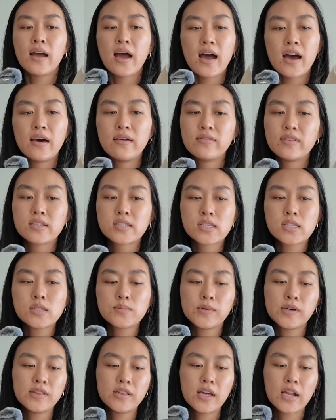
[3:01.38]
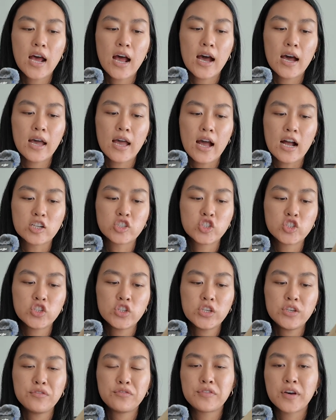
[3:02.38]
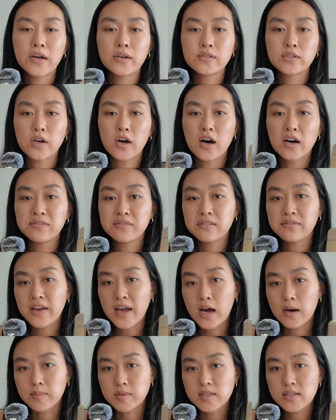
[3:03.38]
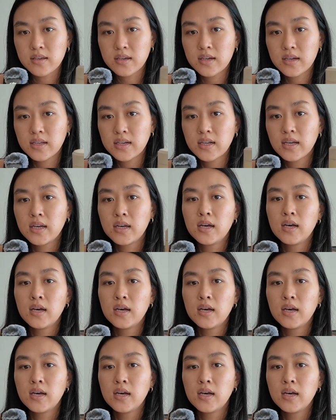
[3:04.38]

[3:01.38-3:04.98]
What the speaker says: And this is one that I actually found off of Amazon.